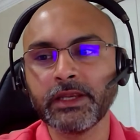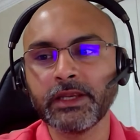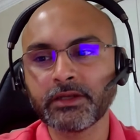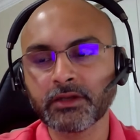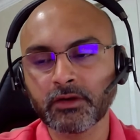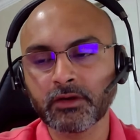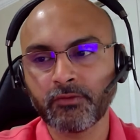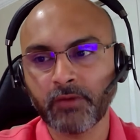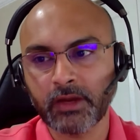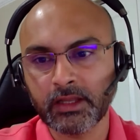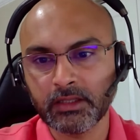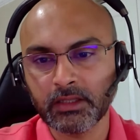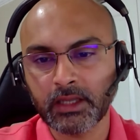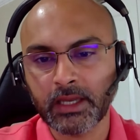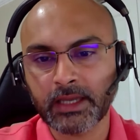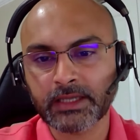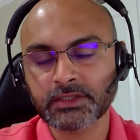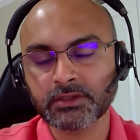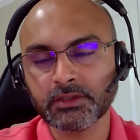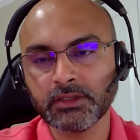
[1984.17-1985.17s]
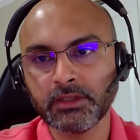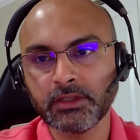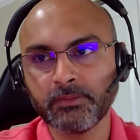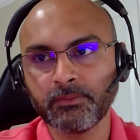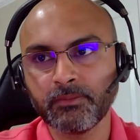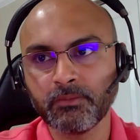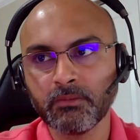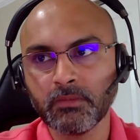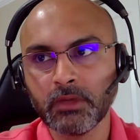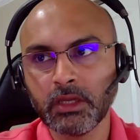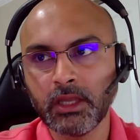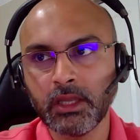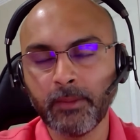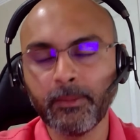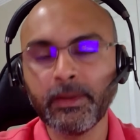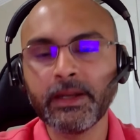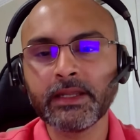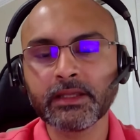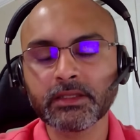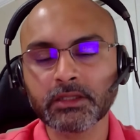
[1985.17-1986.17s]
later while actually
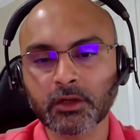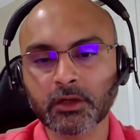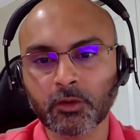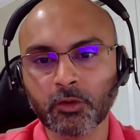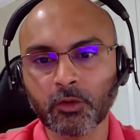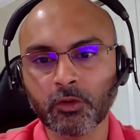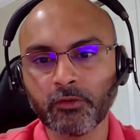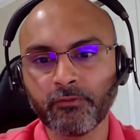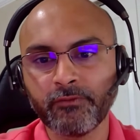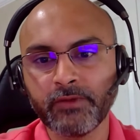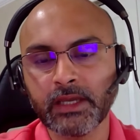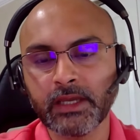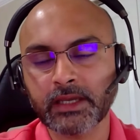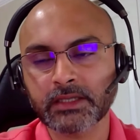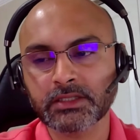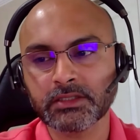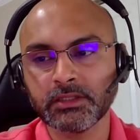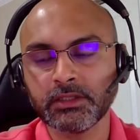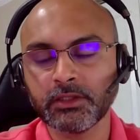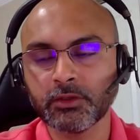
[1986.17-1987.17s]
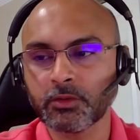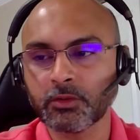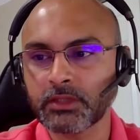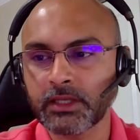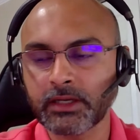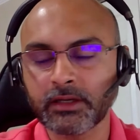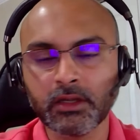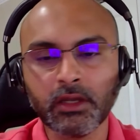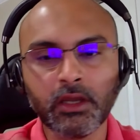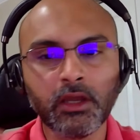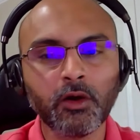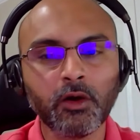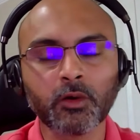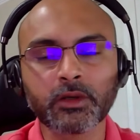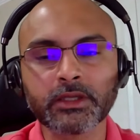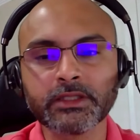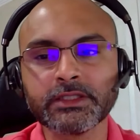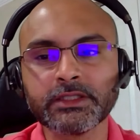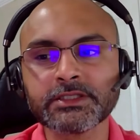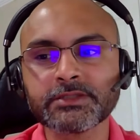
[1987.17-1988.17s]
emitting the code we actually know that
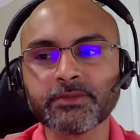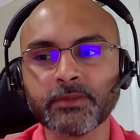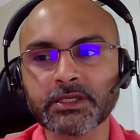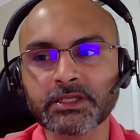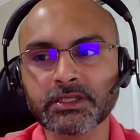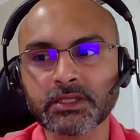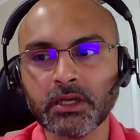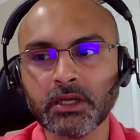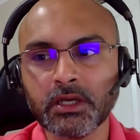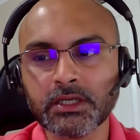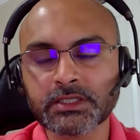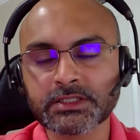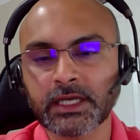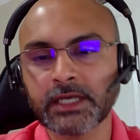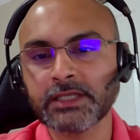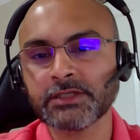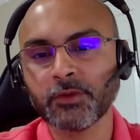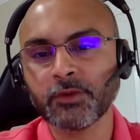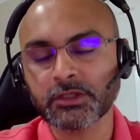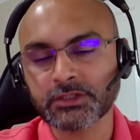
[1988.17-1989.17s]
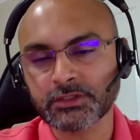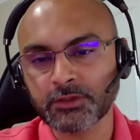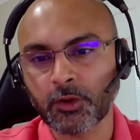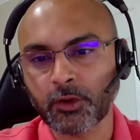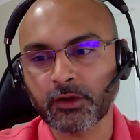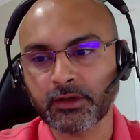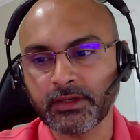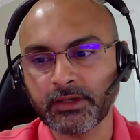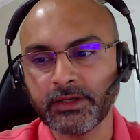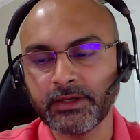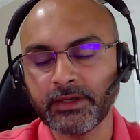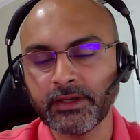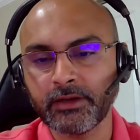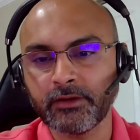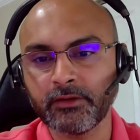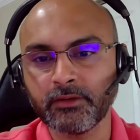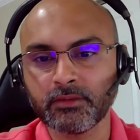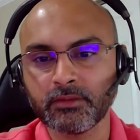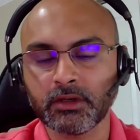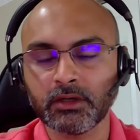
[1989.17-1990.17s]
okay, this much size was not
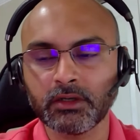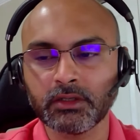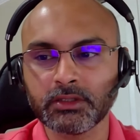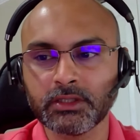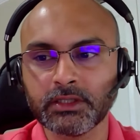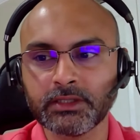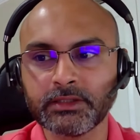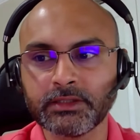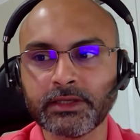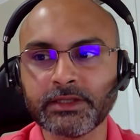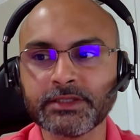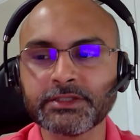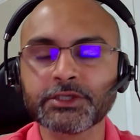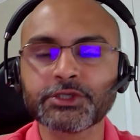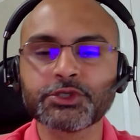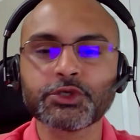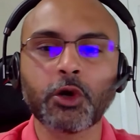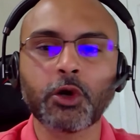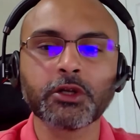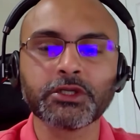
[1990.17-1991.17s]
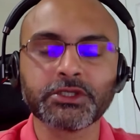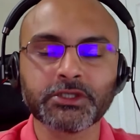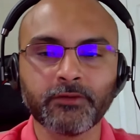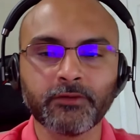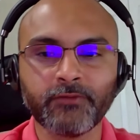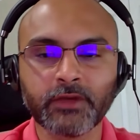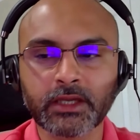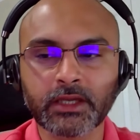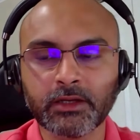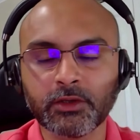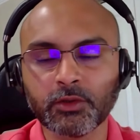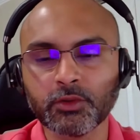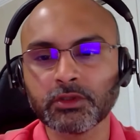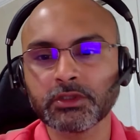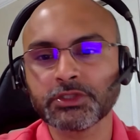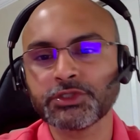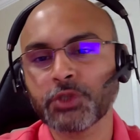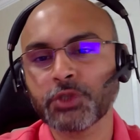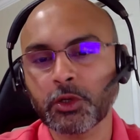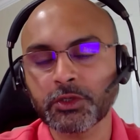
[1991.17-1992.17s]
needed. There is a short jump, we can
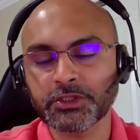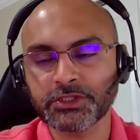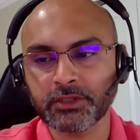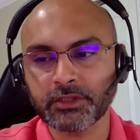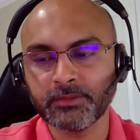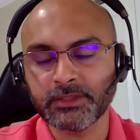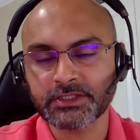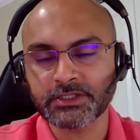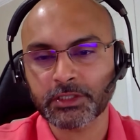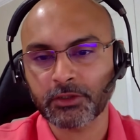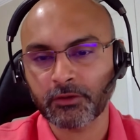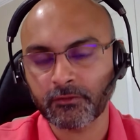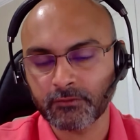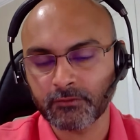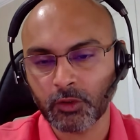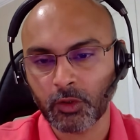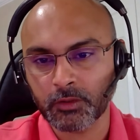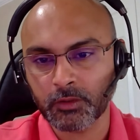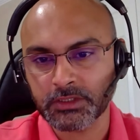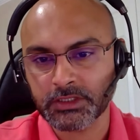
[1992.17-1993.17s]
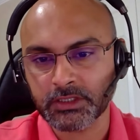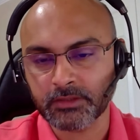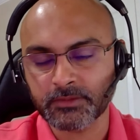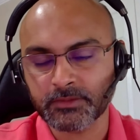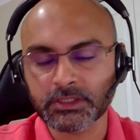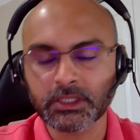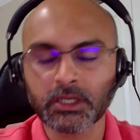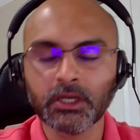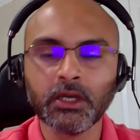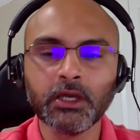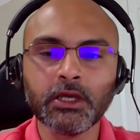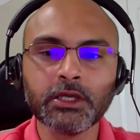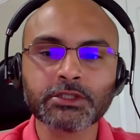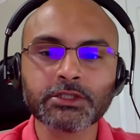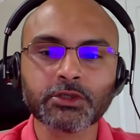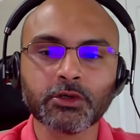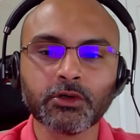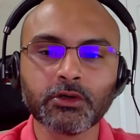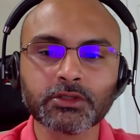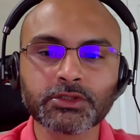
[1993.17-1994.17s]
do a short jump instead of long jumps.
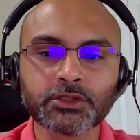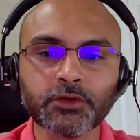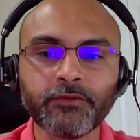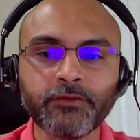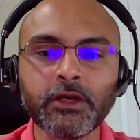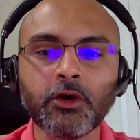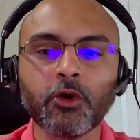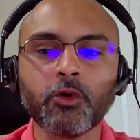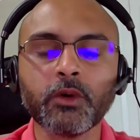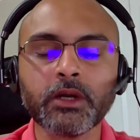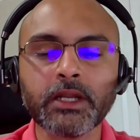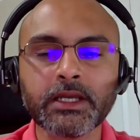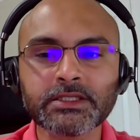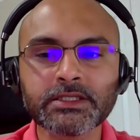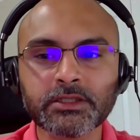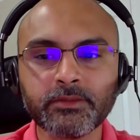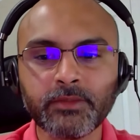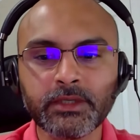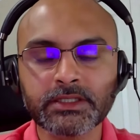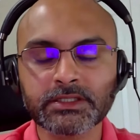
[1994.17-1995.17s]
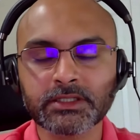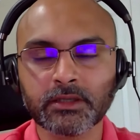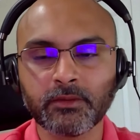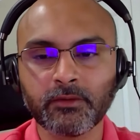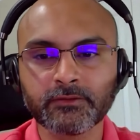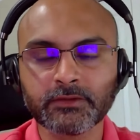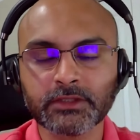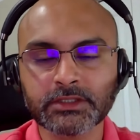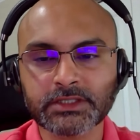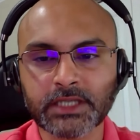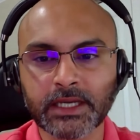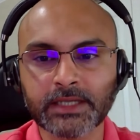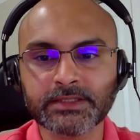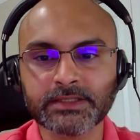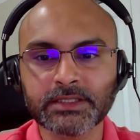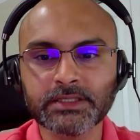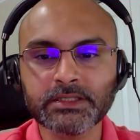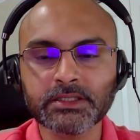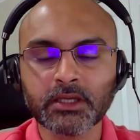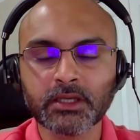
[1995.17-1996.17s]
So we overestimate some of the
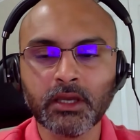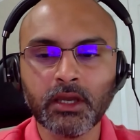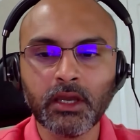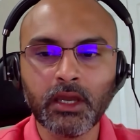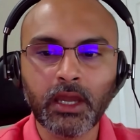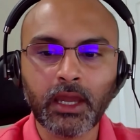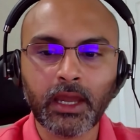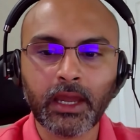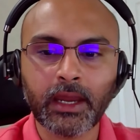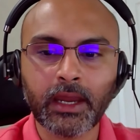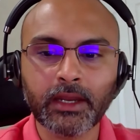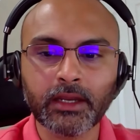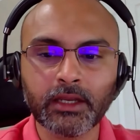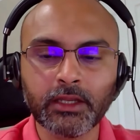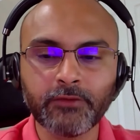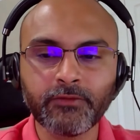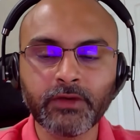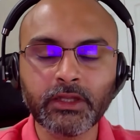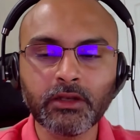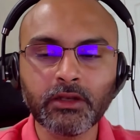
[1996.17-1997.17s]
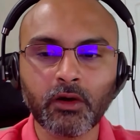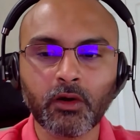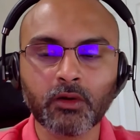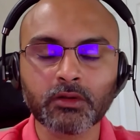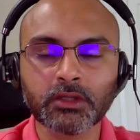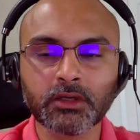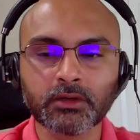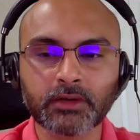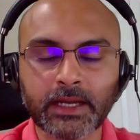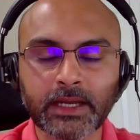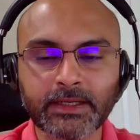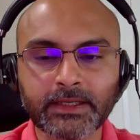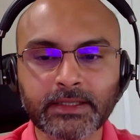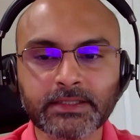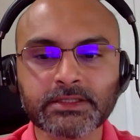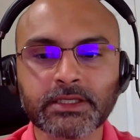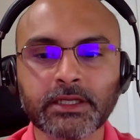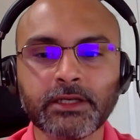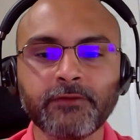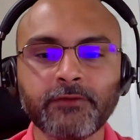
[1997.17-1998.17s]
sizes. And even on the right
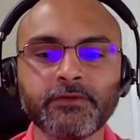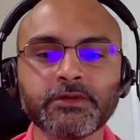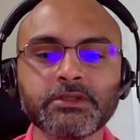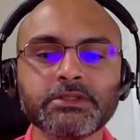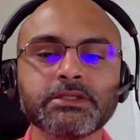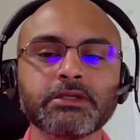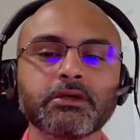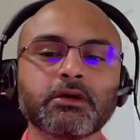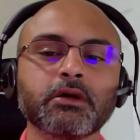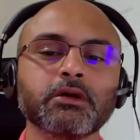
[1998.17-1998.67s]
hand side, if you